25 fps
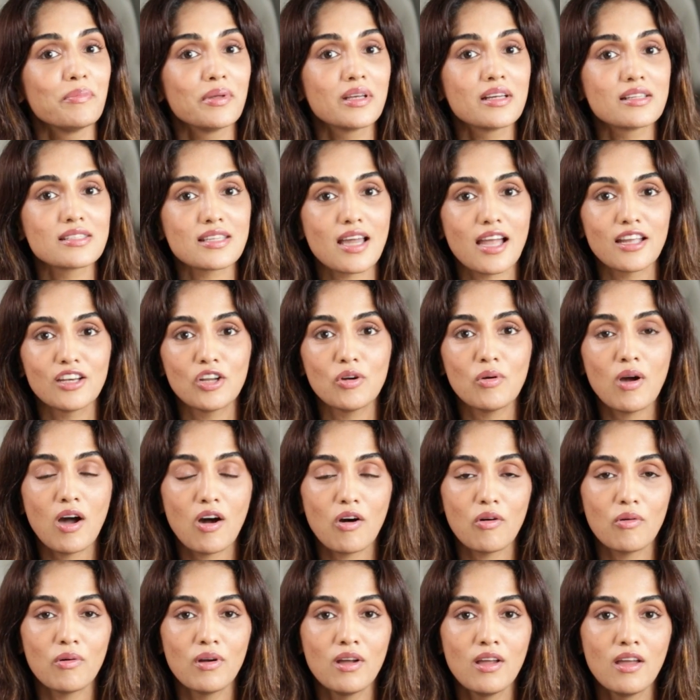because I know
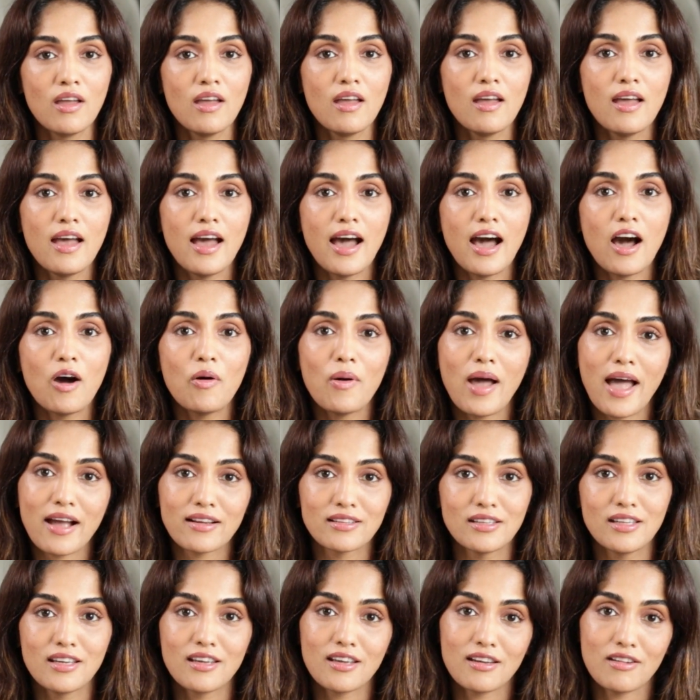how
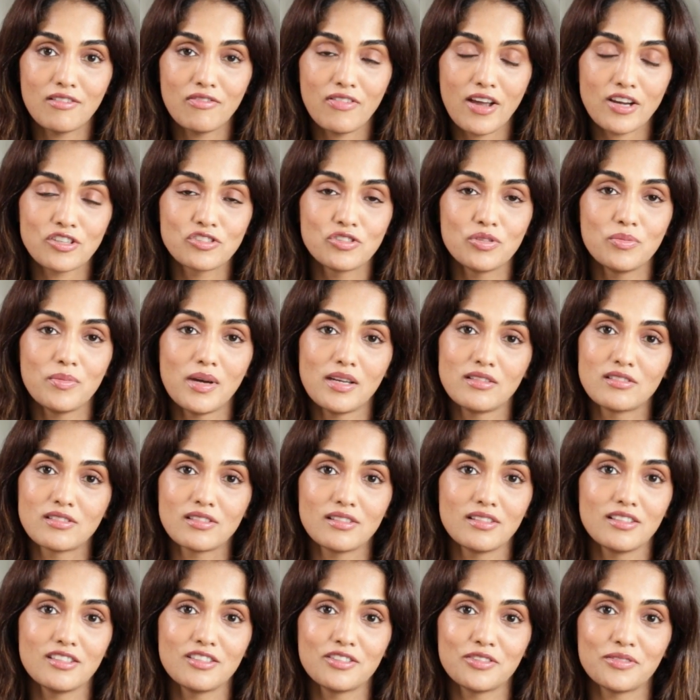acne can affect you
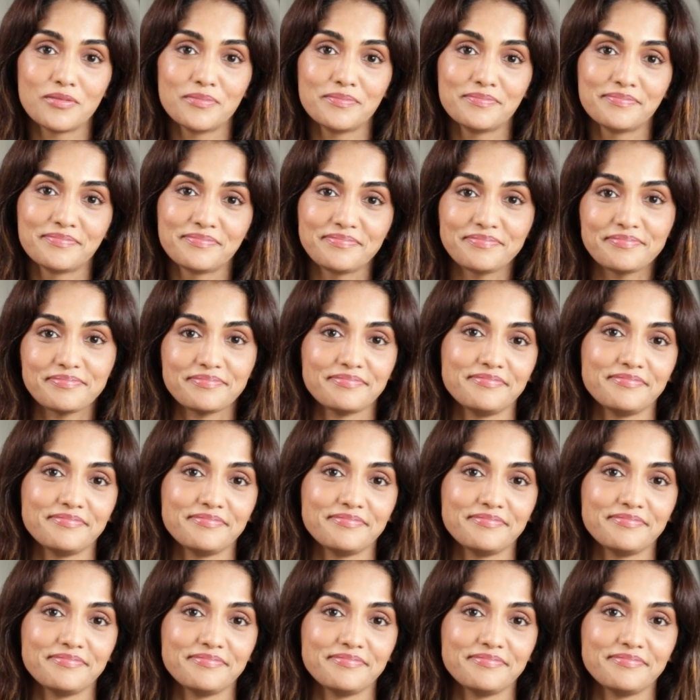mentally too.